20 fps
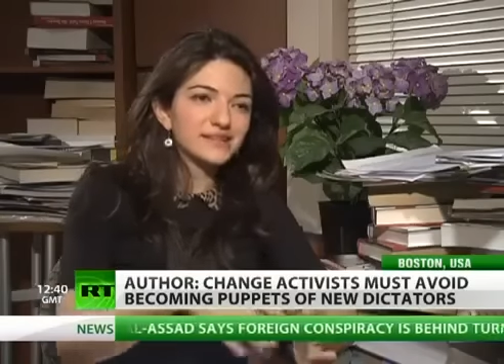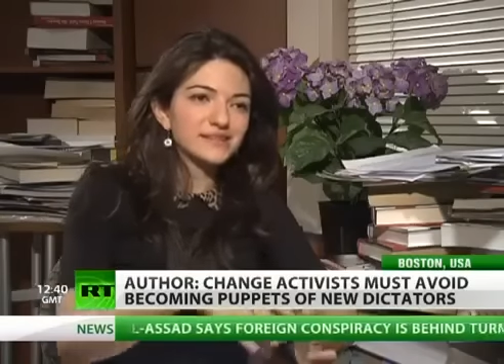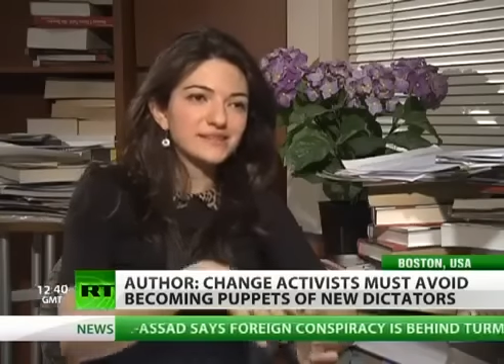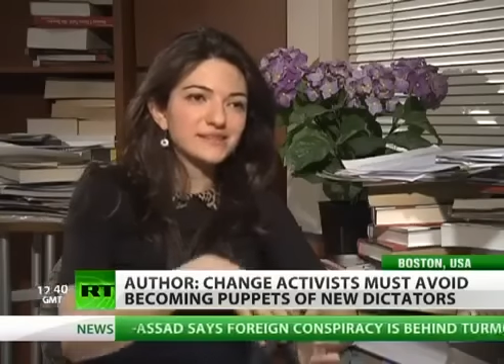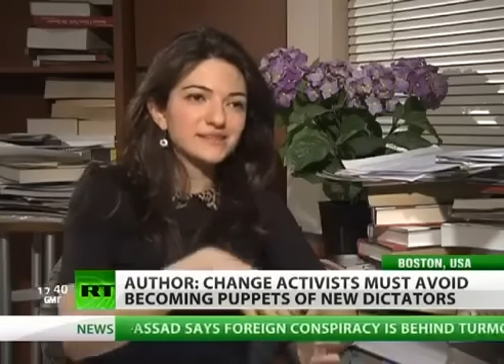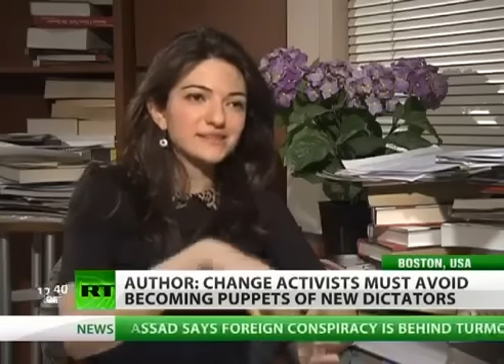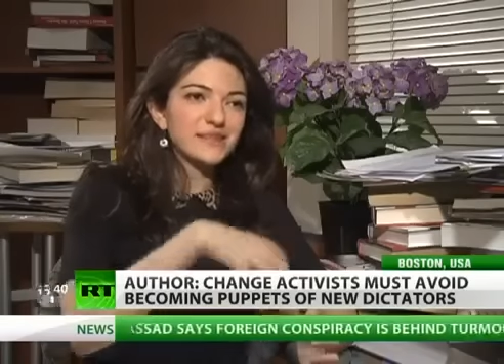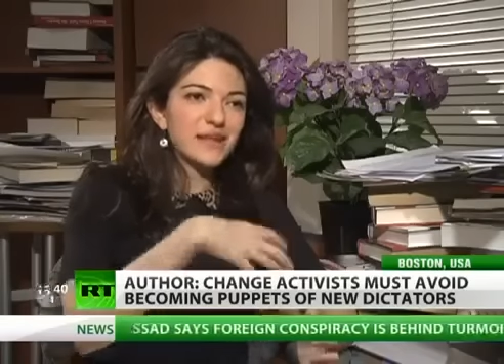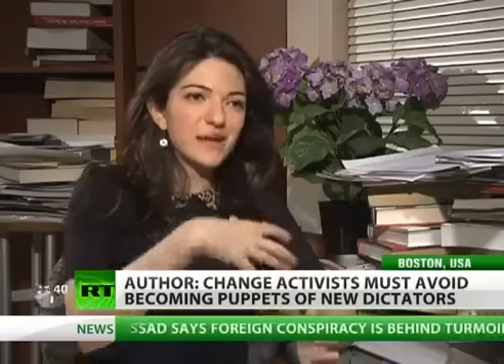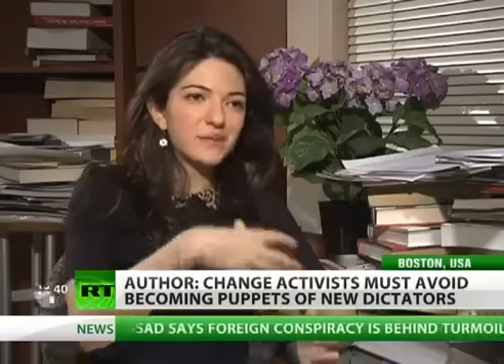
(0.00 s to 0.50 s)
the
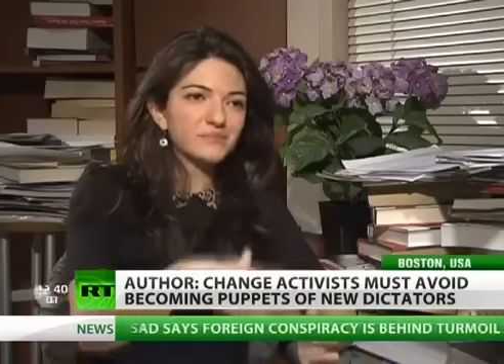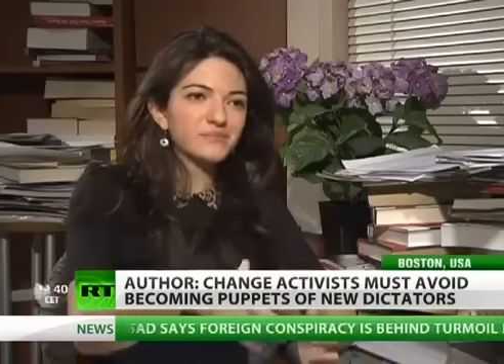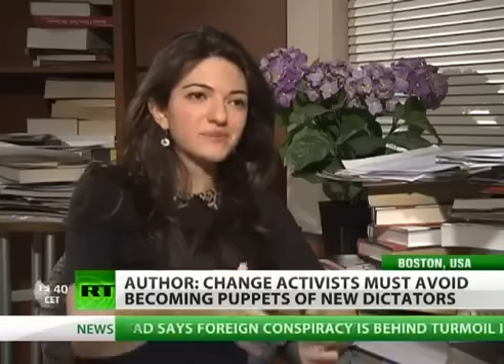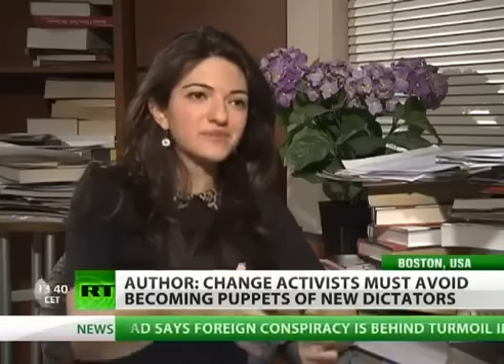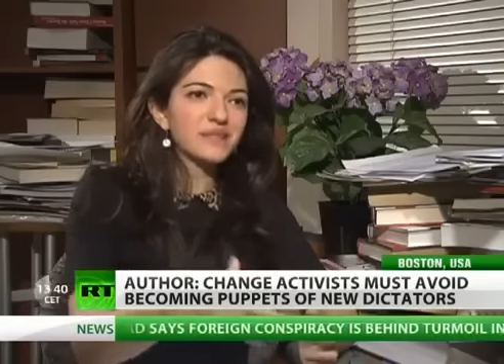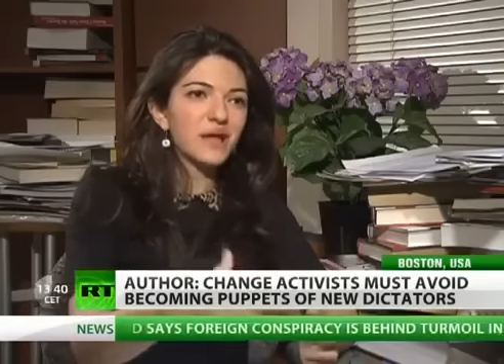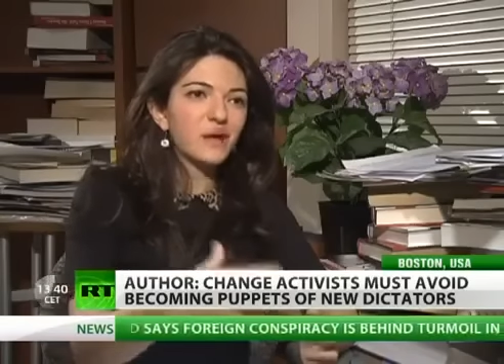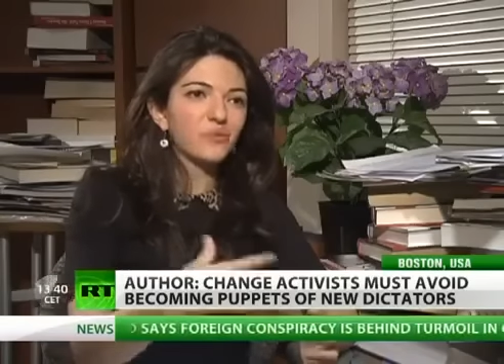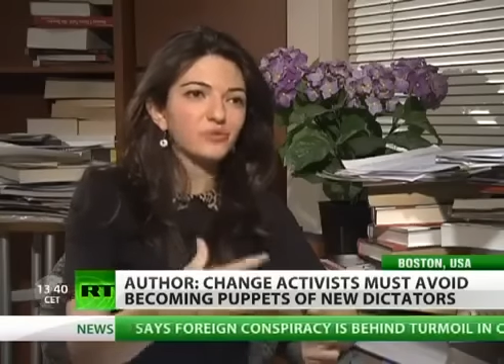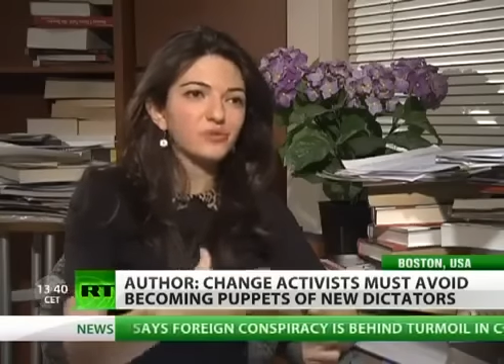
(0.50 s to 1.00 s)

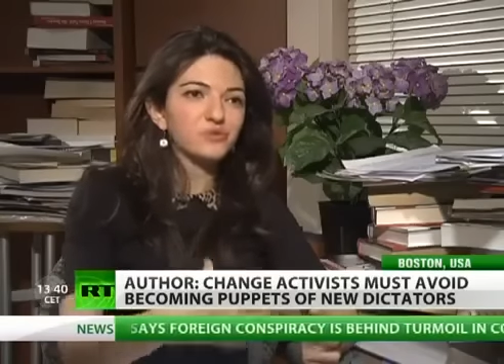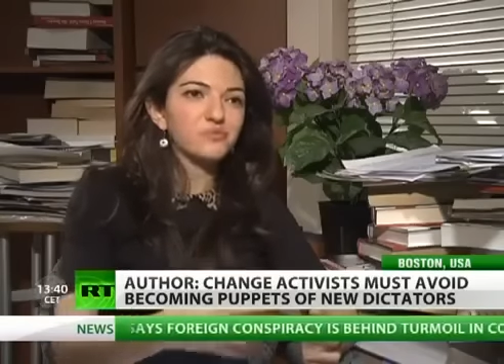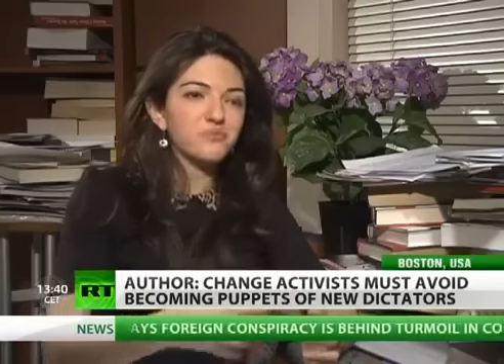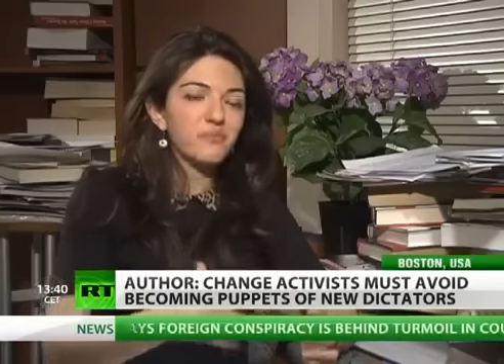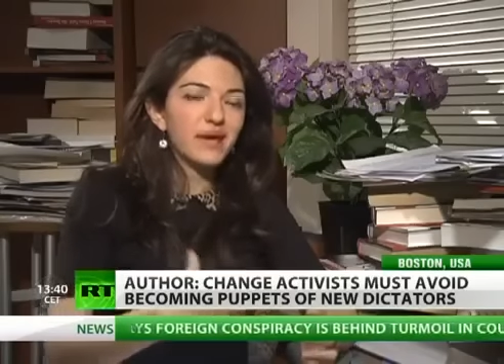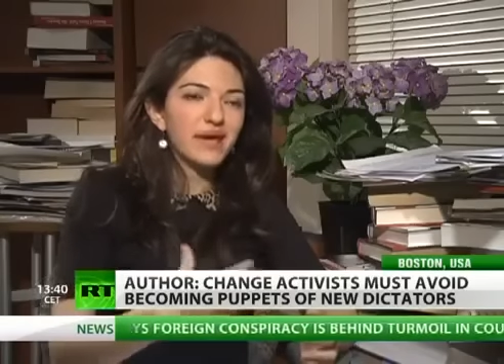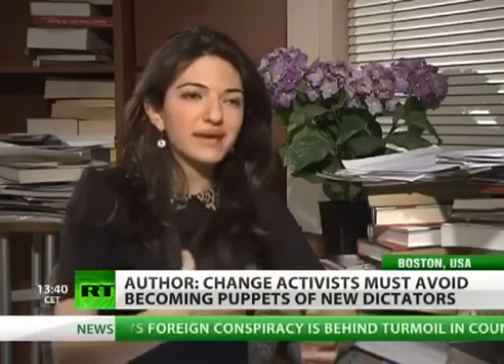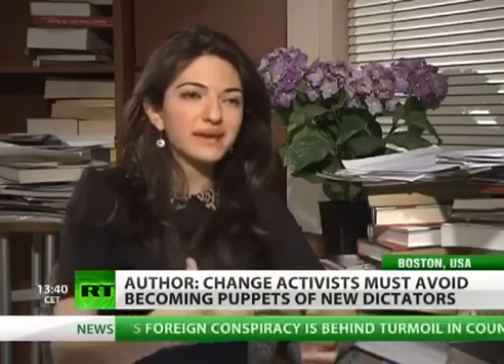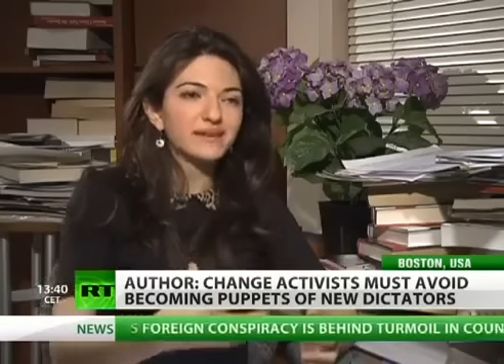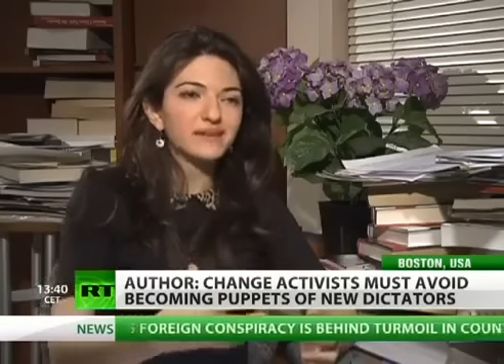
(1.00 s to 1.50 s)
steps that would
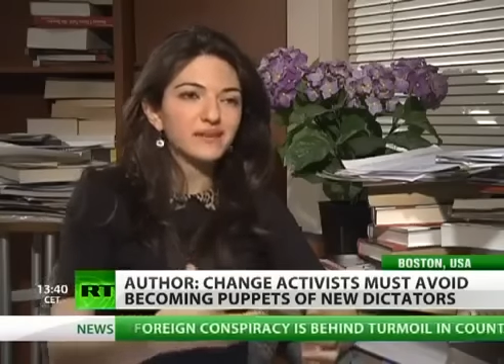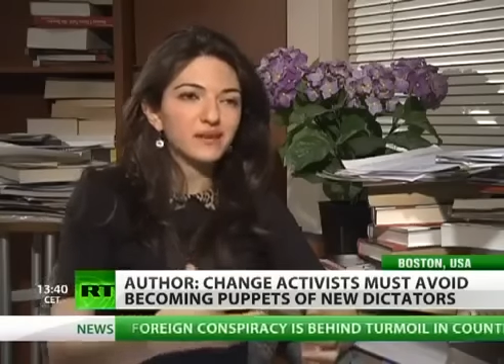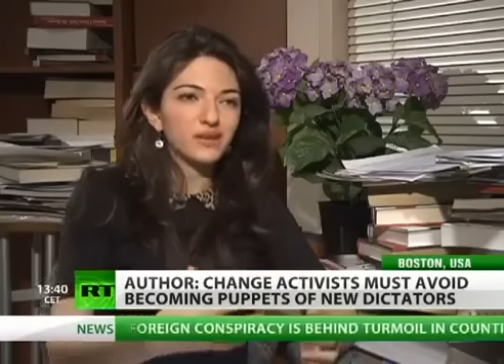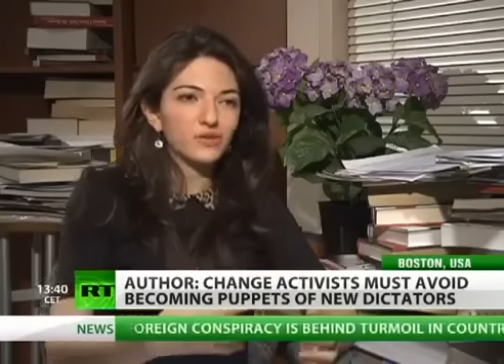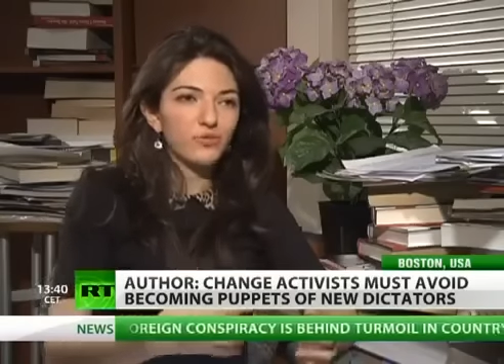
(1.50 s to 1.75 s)
make